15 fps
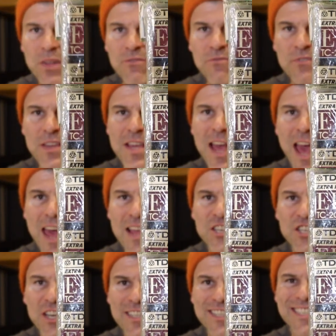
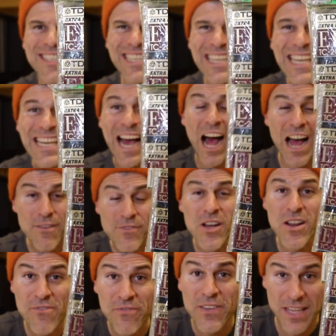VHSC. I've
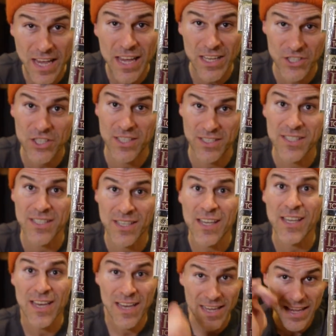got a
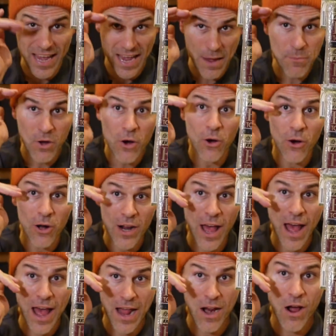VHSC
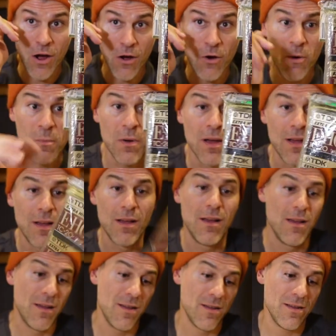camcorder at home.
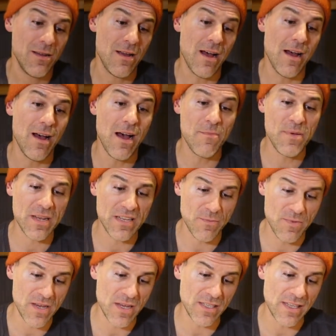Uh, I picked
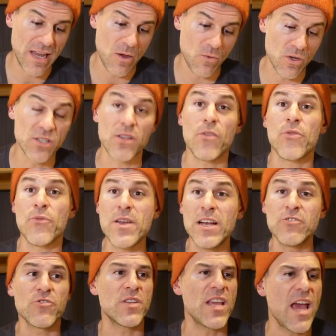up these, that was
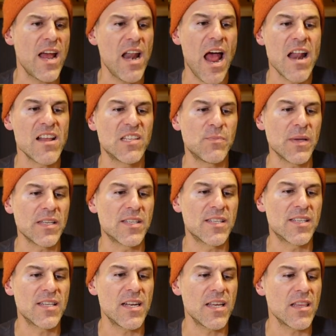300 yen, and it's been
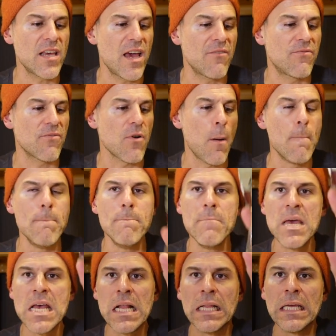sitting there for a
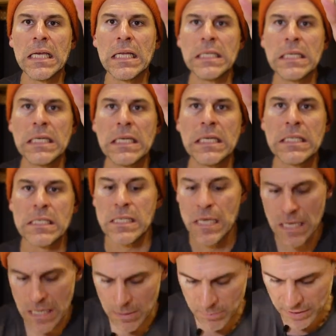million years
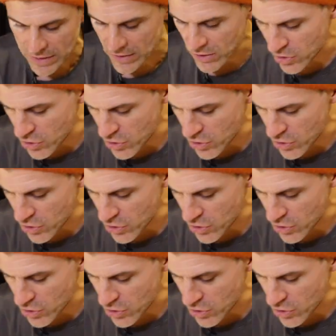because